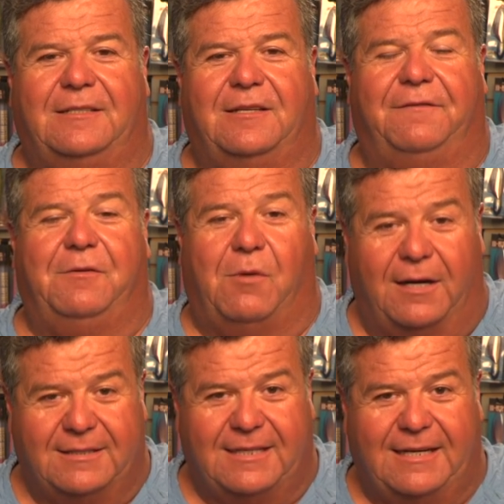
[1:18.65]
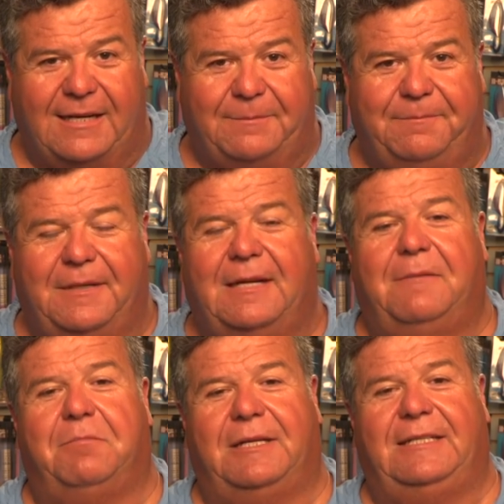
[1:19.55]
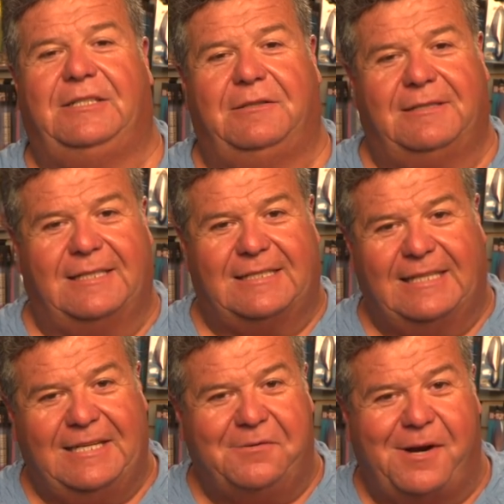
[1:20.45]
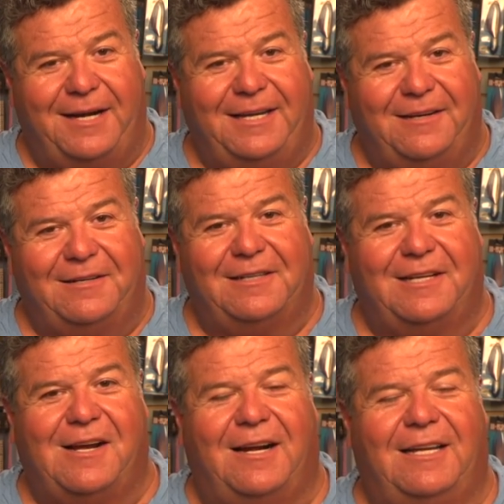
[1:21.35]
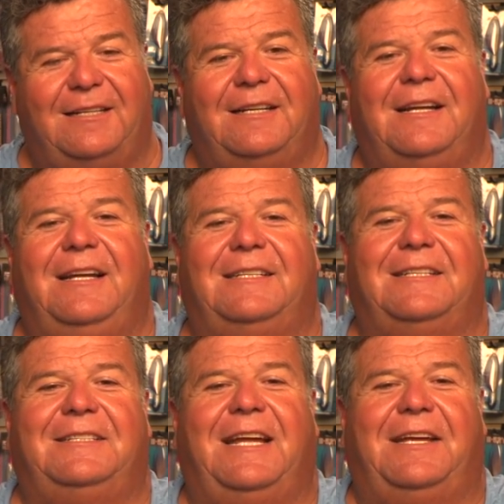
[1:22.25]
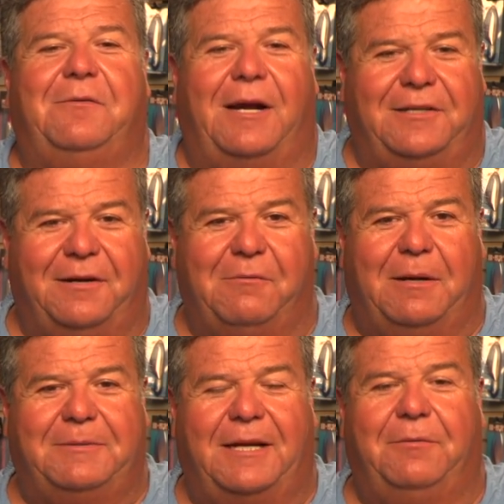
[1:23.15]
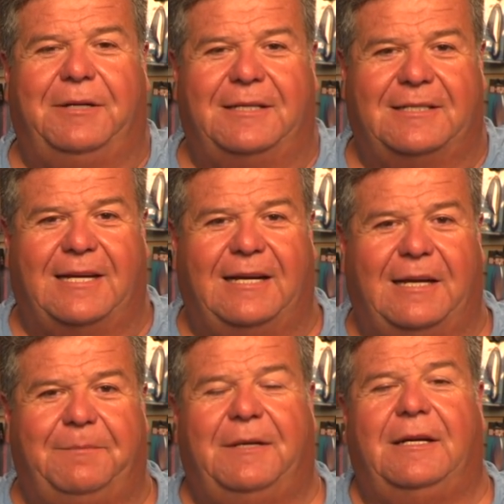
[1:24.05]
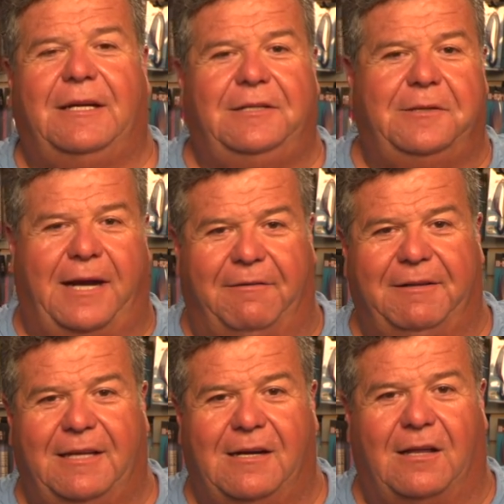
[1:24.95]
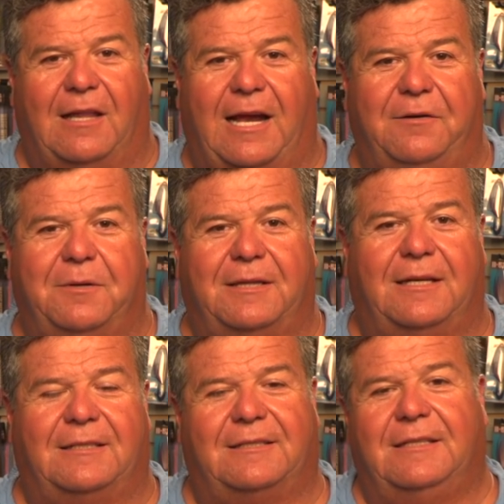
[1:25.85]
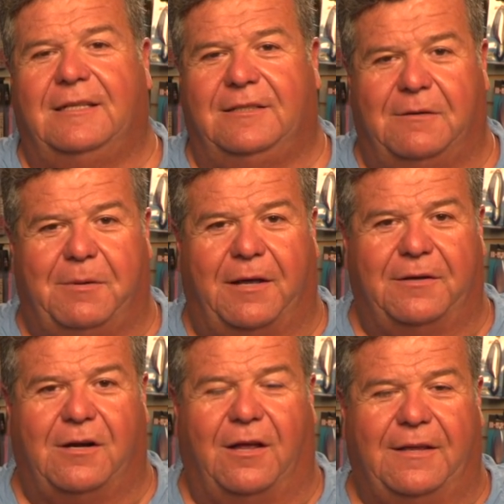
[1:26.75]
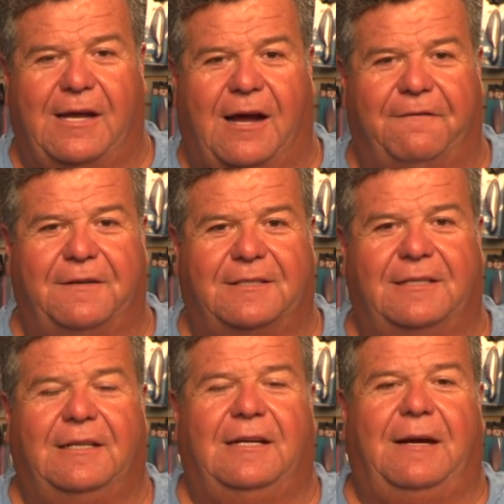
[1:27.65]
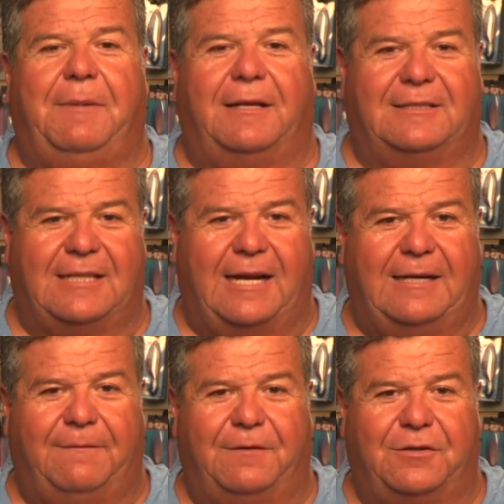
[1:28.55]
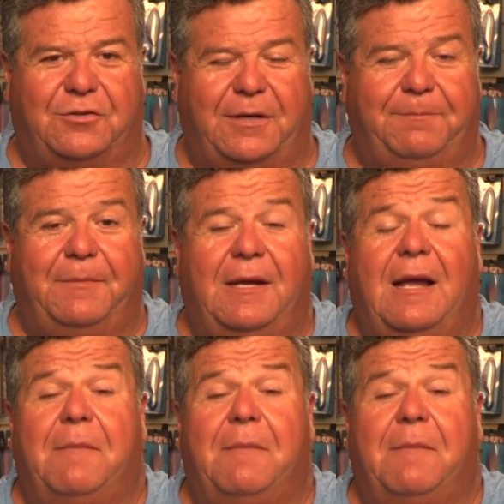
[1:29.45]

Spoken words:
So if you wanna sign up, please use this link right here, click on it. It's gonna take you right to our website where you can sign up, do everything online with us. Don't bother call the office about signing up for a trip.